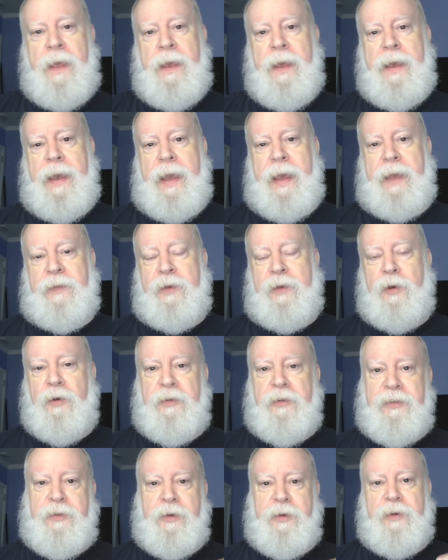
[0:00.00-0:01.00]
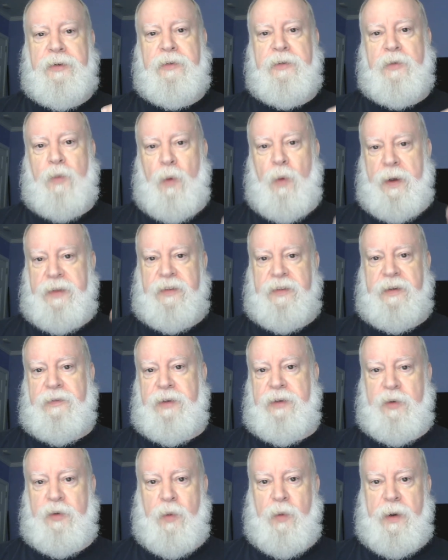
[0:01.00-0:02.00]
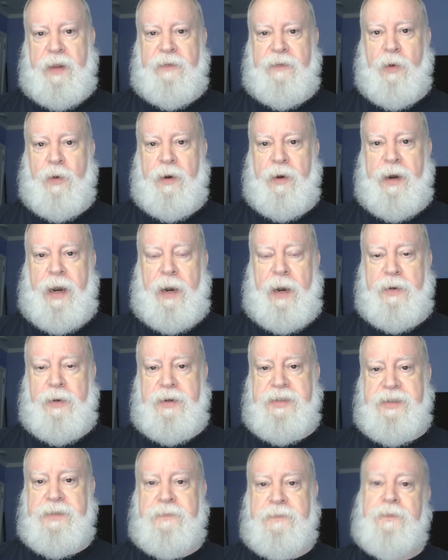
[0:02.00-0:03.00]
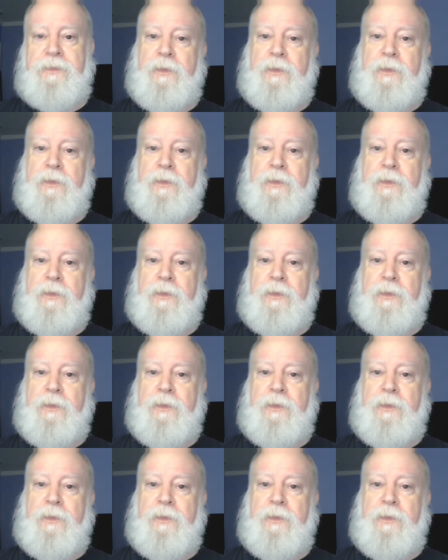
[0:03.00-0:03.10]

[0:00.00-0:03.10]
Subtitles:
And the Earth turns once every 24 hours.